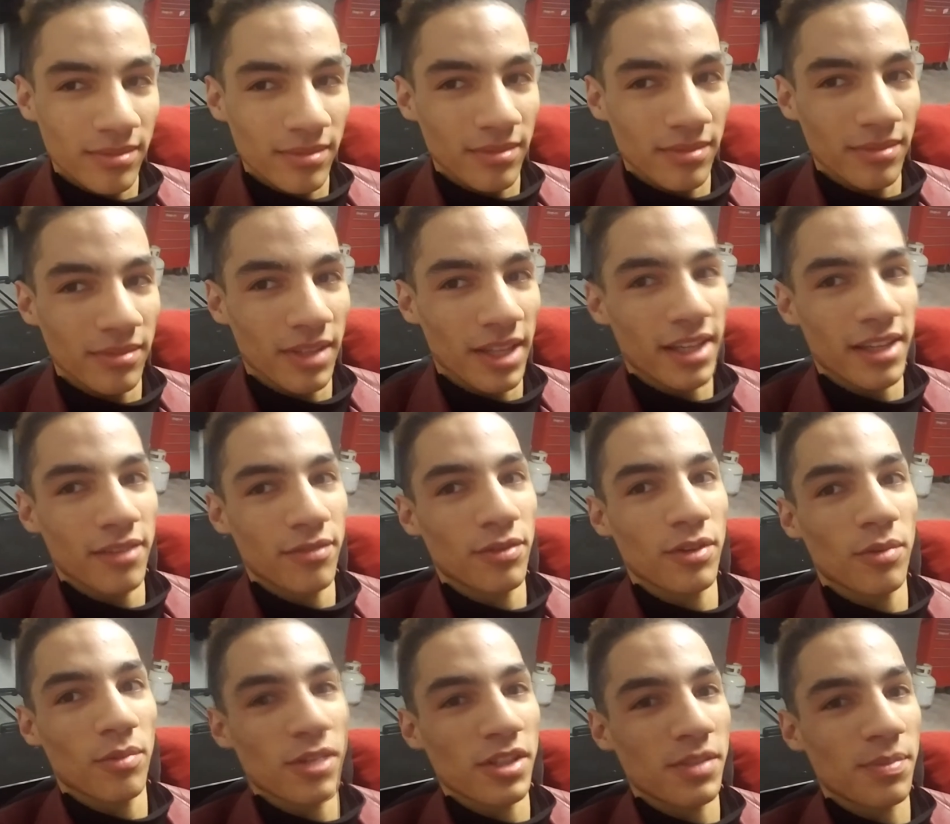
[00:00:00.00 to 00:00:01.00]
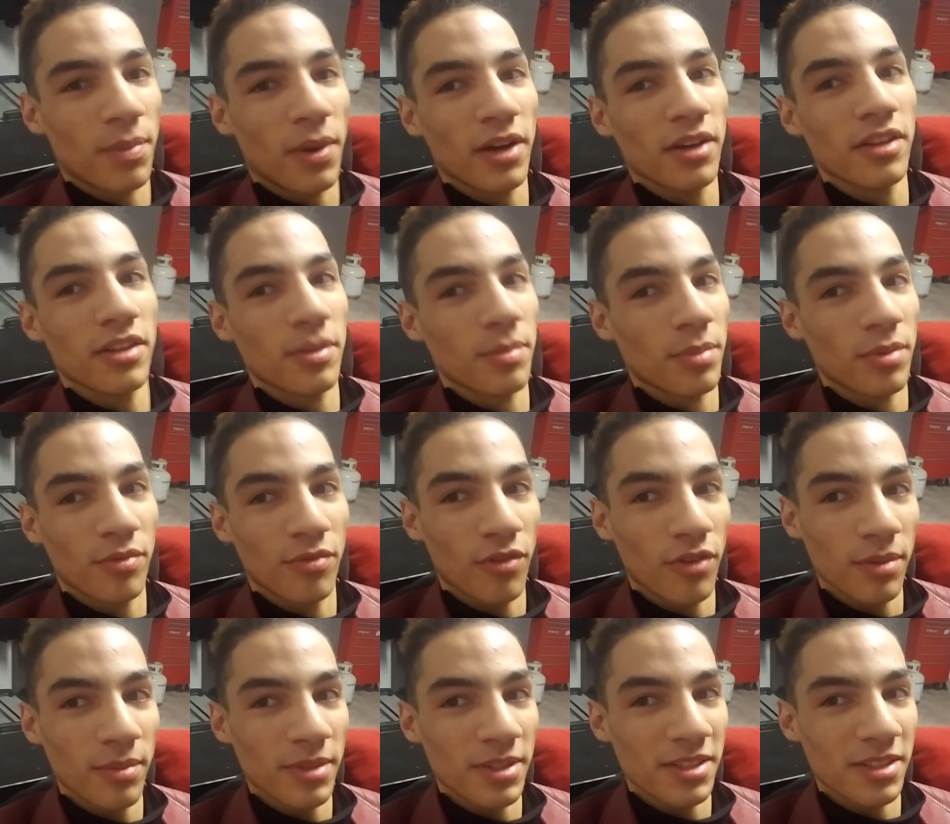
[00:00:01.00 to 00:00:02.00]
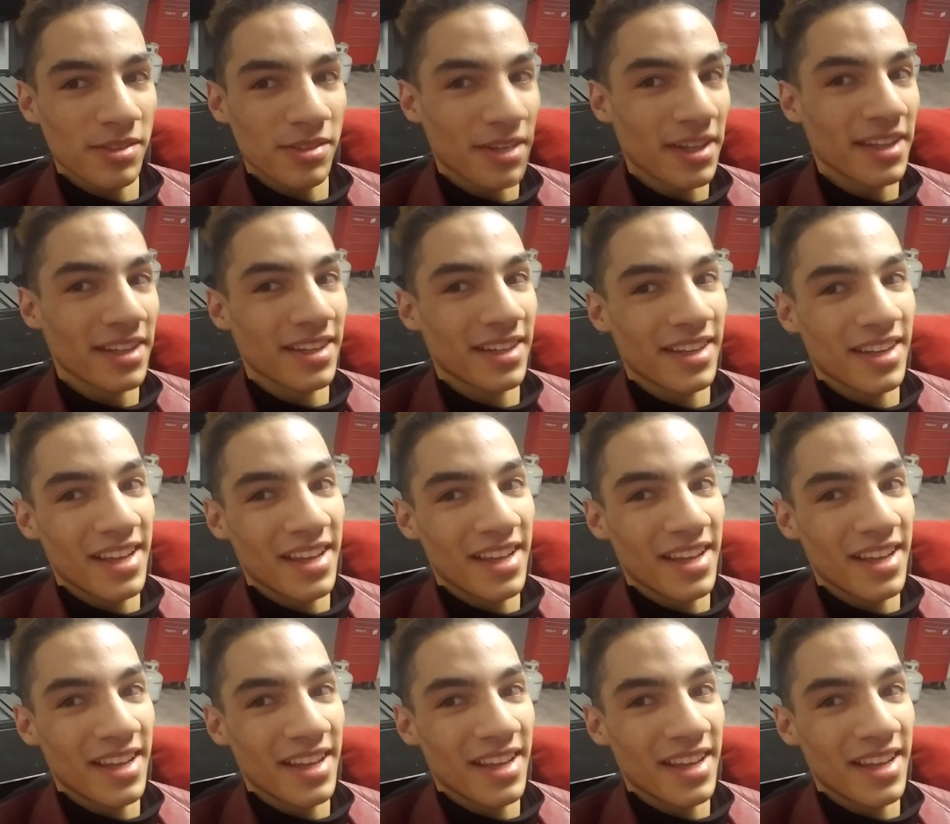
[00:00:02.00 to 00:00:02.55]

like if it was part of the performance, right?